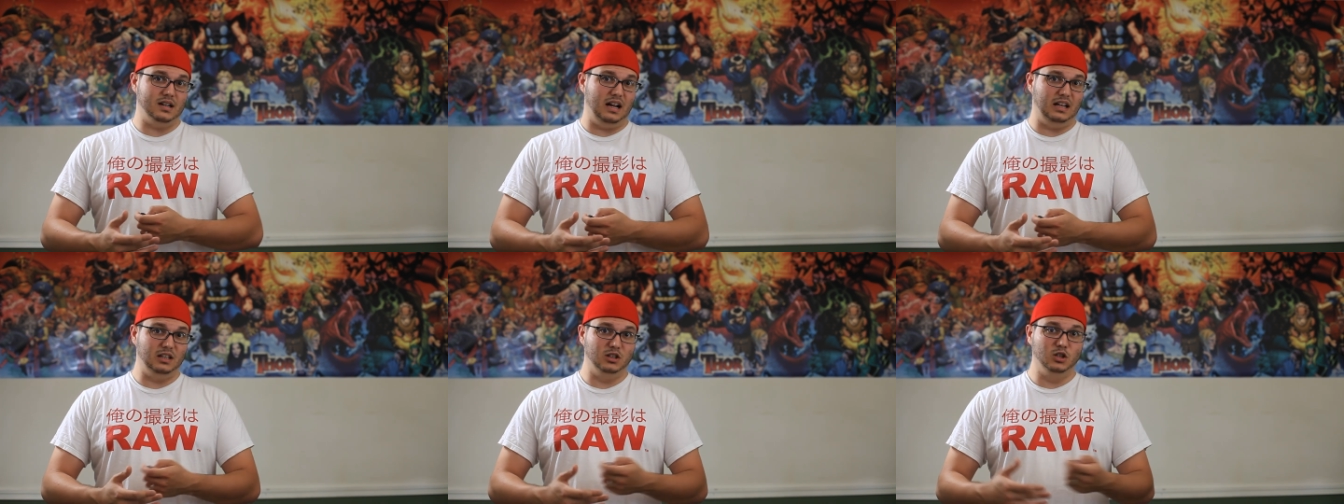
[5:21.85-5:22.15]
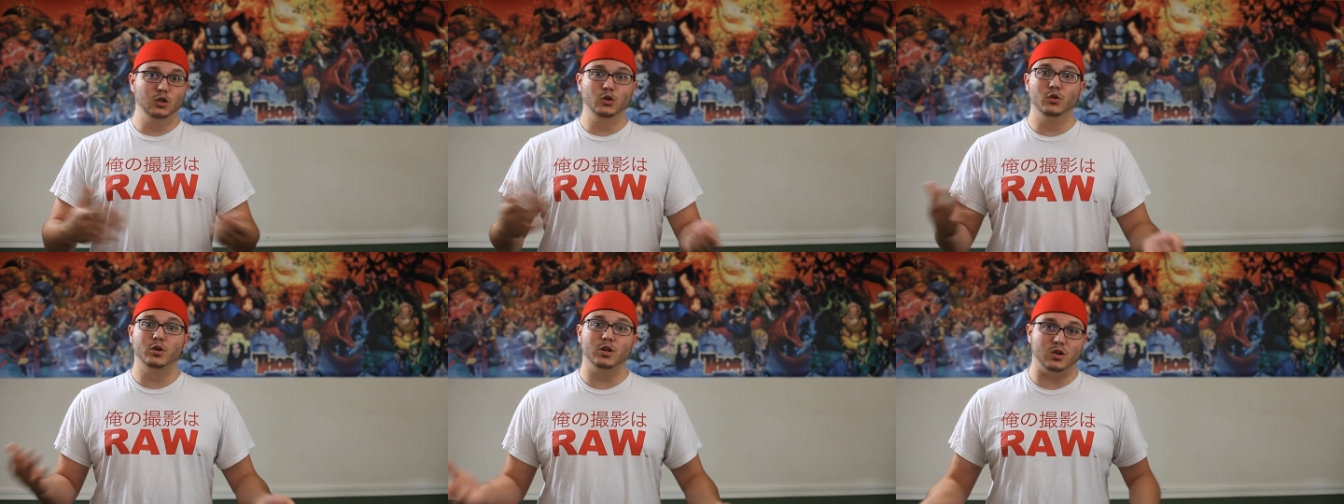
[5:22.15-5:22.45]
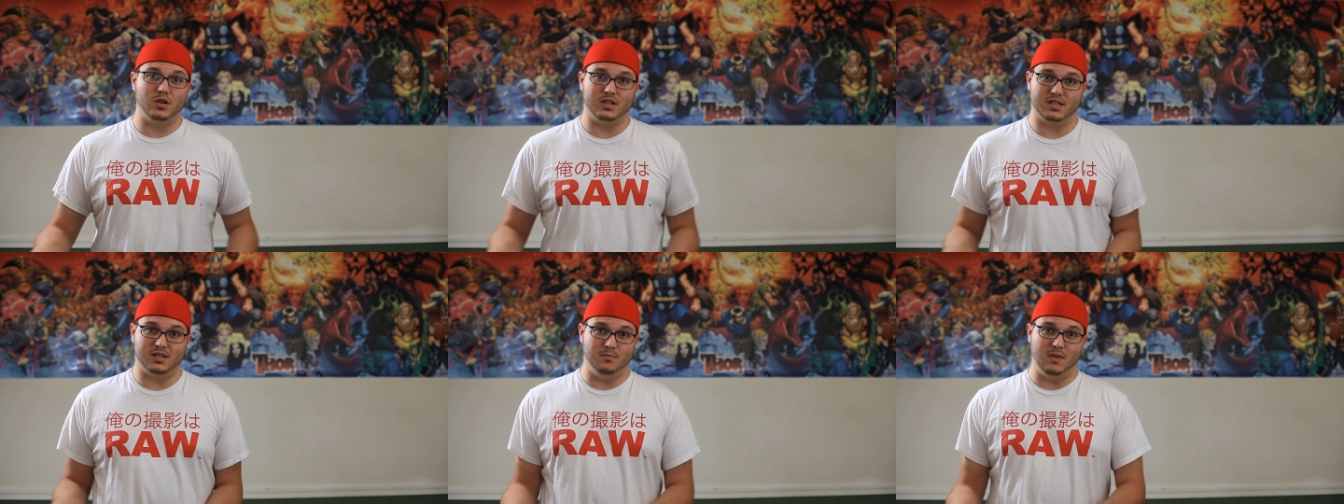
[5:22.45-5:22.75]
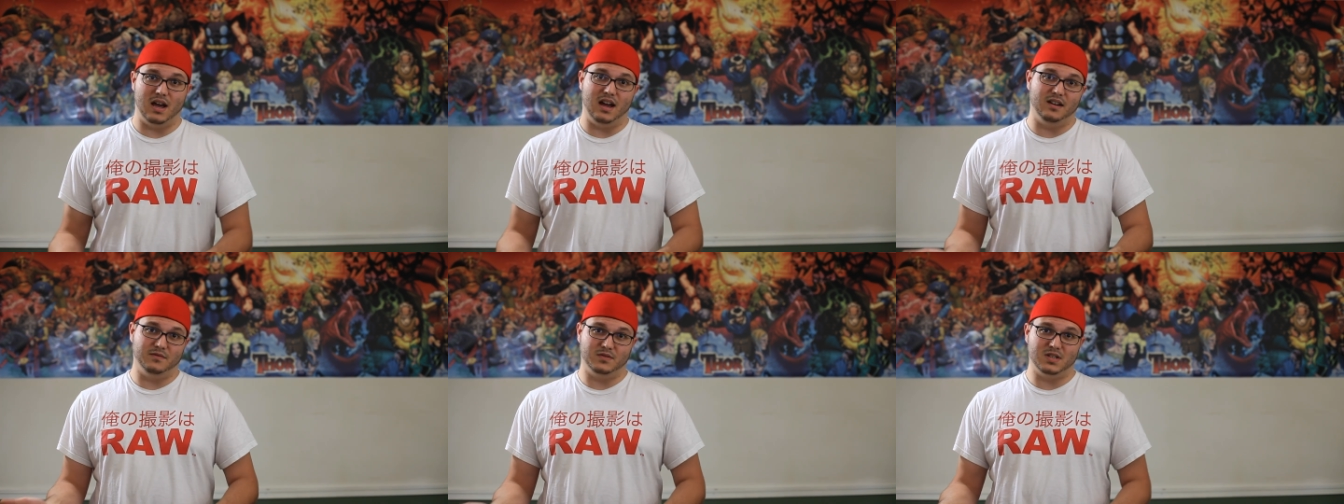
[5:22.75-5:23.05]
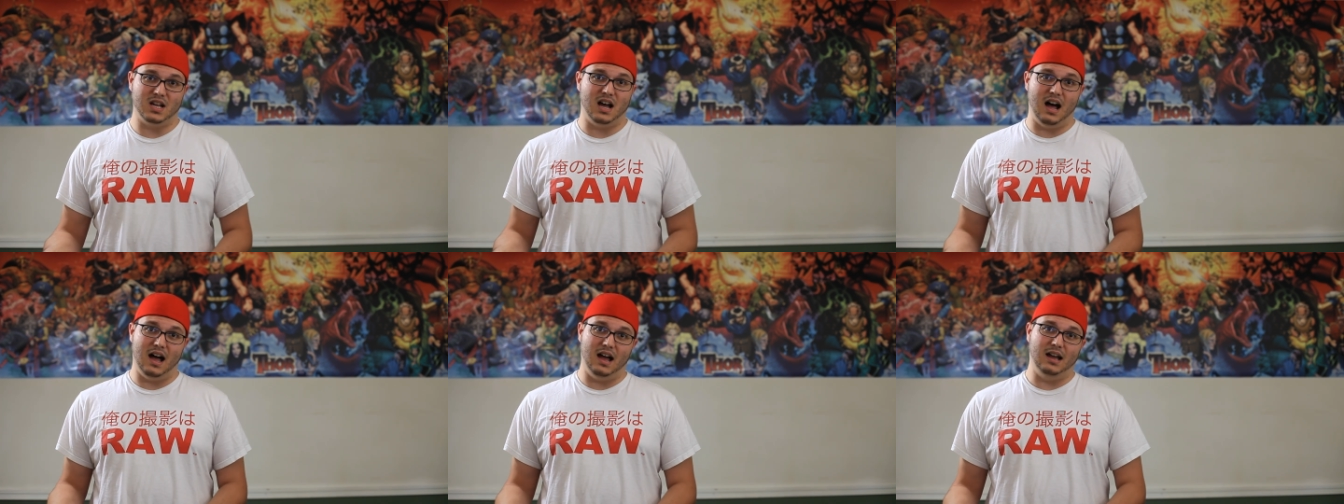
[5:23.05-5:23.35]
a ludicrous amount of
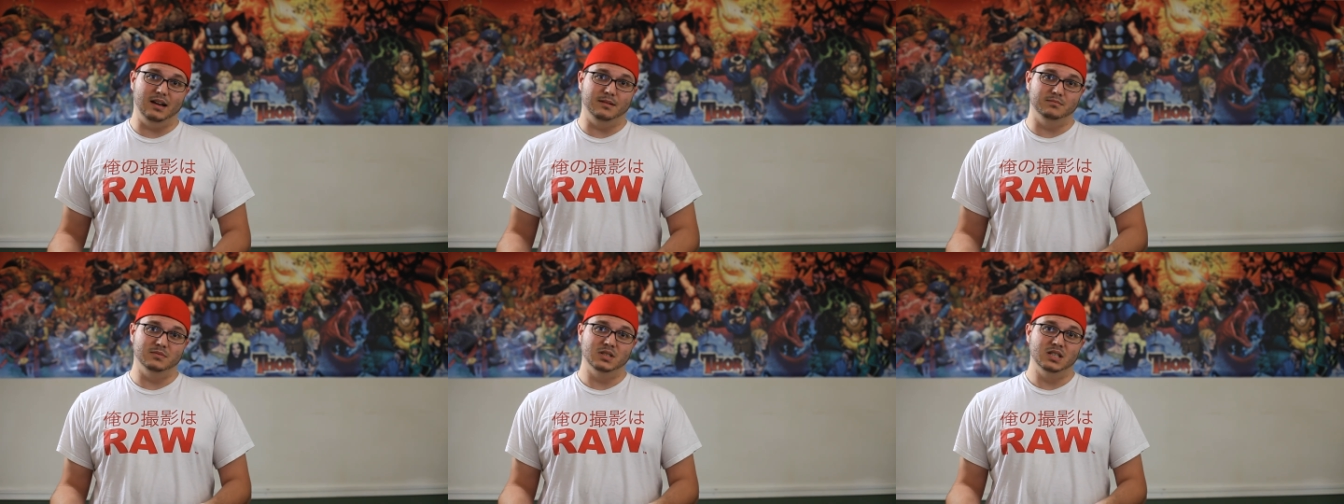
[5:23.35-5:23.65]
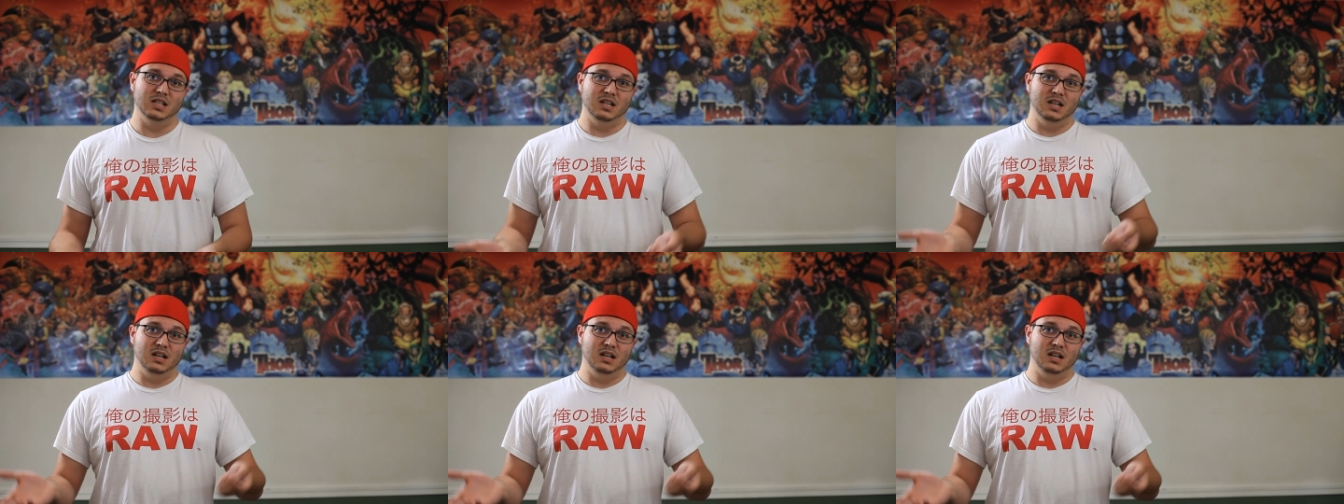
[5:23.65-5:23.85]
time